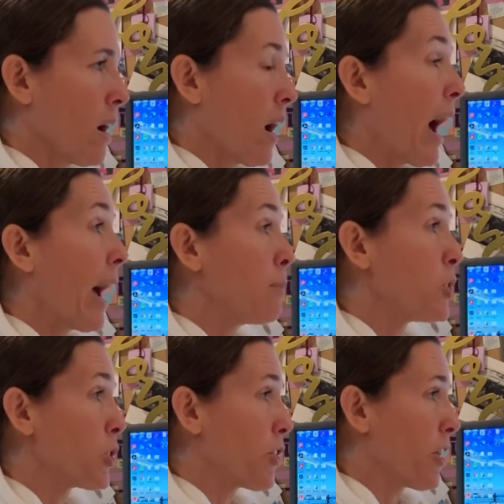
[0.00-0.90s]
I'm
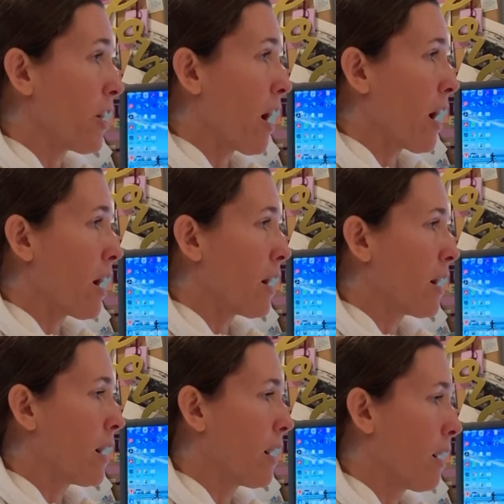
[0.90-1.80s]
sure there are.
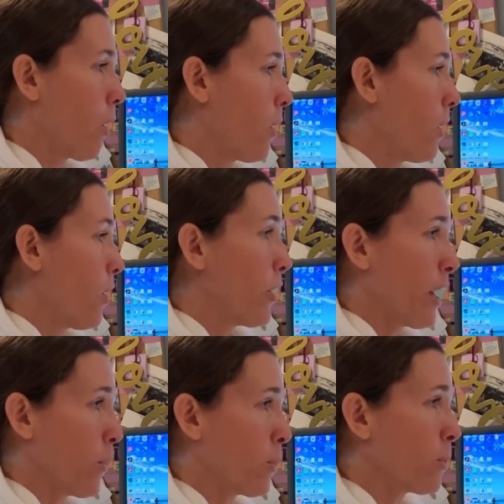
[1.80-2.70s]

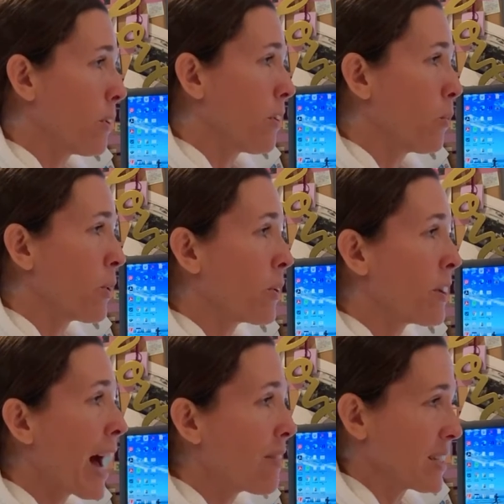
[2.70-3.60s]
Yeah, we're
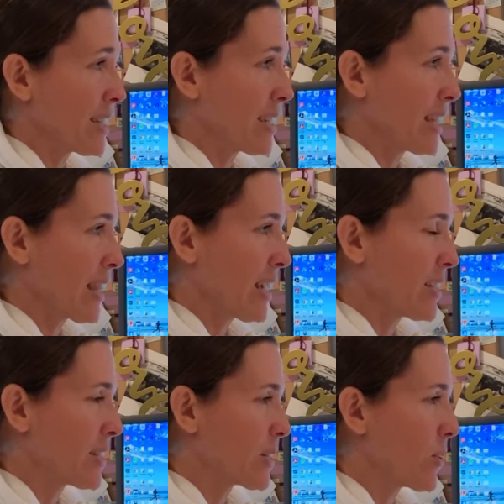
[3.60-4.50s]
novices at
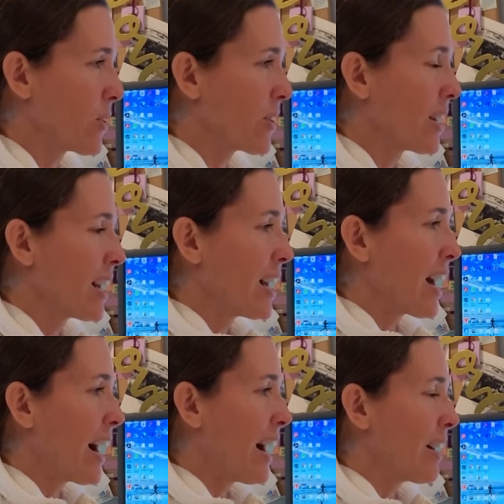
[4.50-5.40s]
this, so
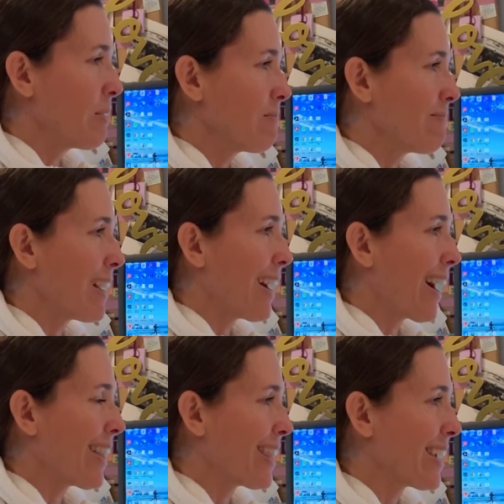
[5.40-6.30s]

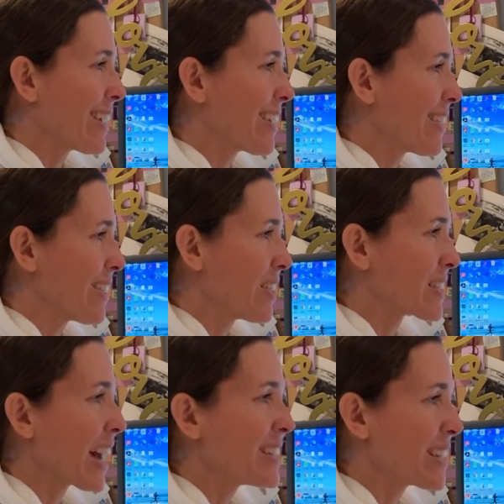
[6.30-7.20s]
I think the
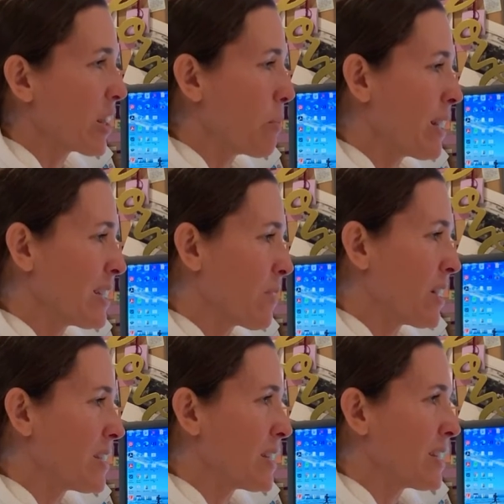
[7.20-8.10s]
sky's the limit as far
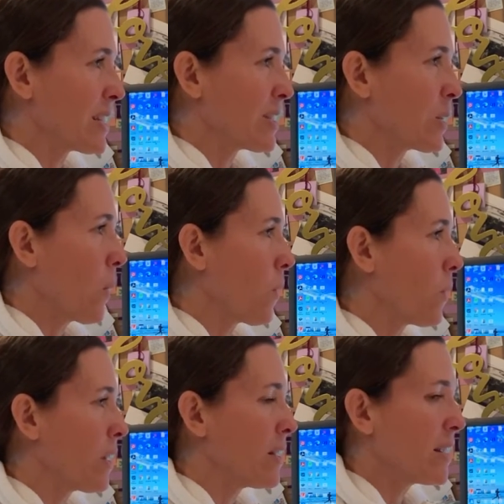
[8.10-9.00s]
as these things go,
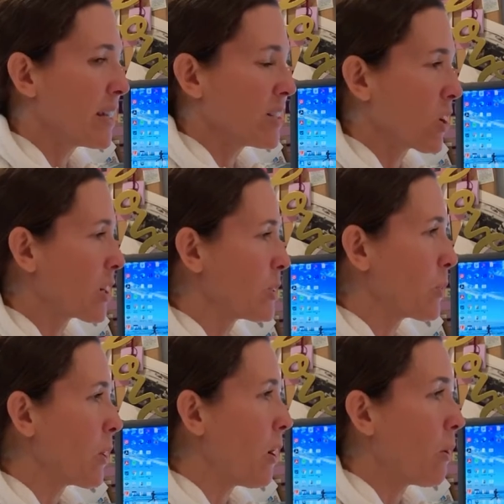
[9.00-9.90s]
and as long as
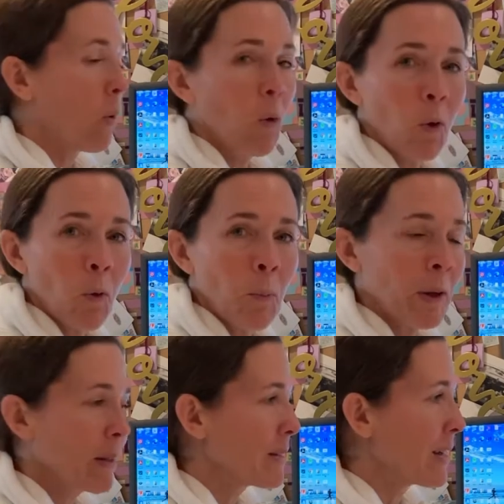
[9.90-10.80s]
we're all home
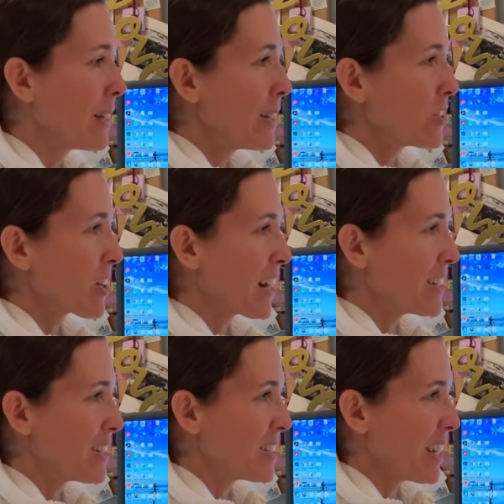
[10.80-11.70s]
and trying
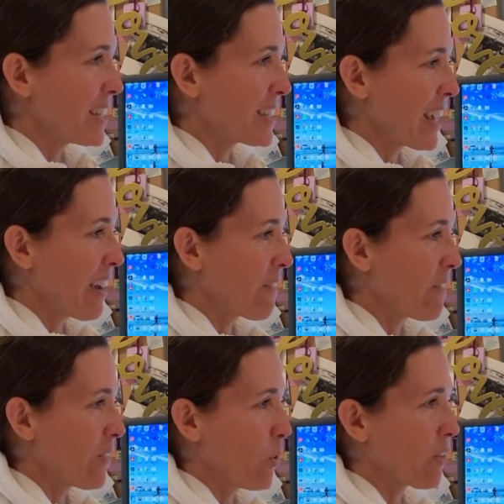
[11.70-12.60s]
to stay safe,
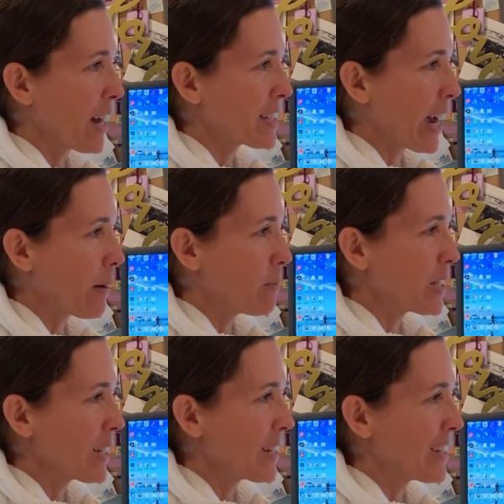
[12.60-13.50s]
we've got time
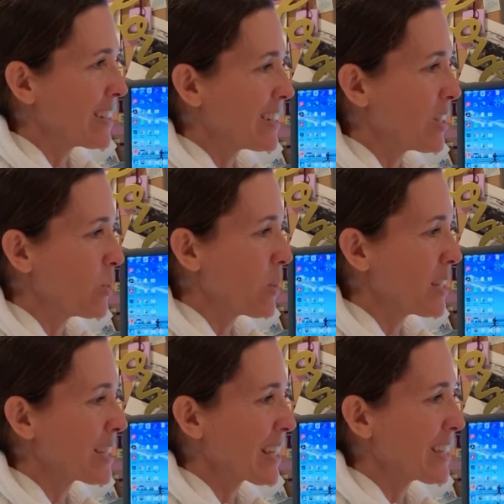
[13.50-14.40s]
to do these
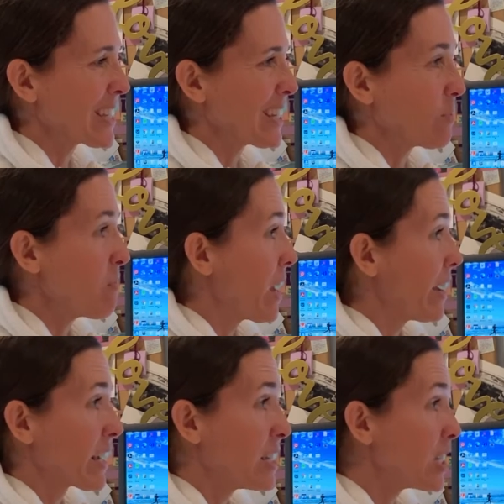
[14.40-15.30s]
things and
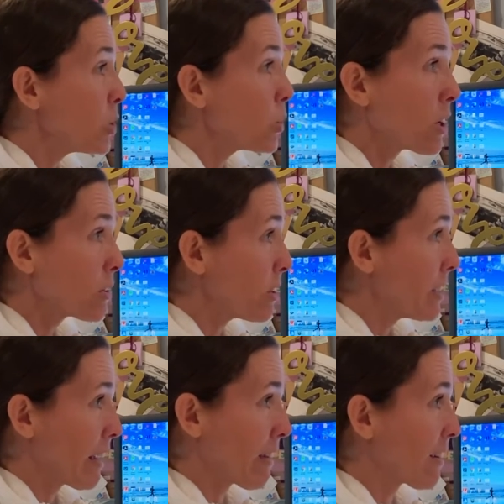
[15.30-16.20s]
continue our
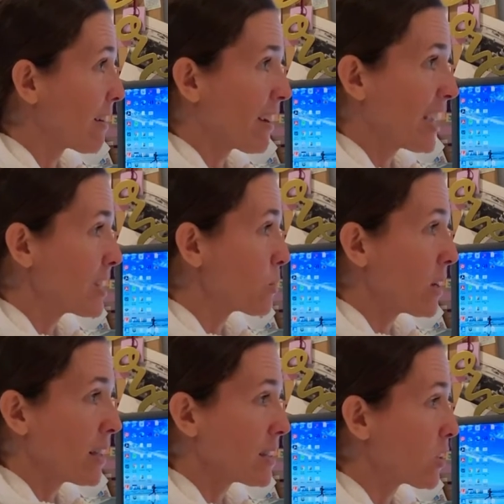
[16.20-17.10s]
learning. It's
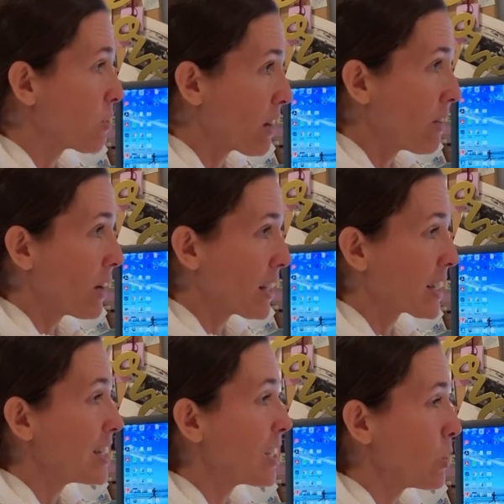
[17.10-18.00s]
a great way to
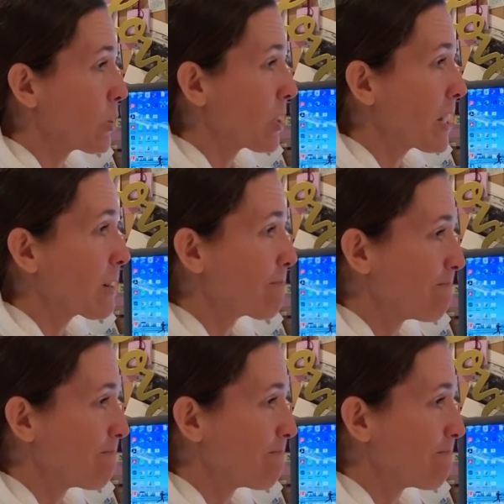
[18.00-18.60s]
continue learning.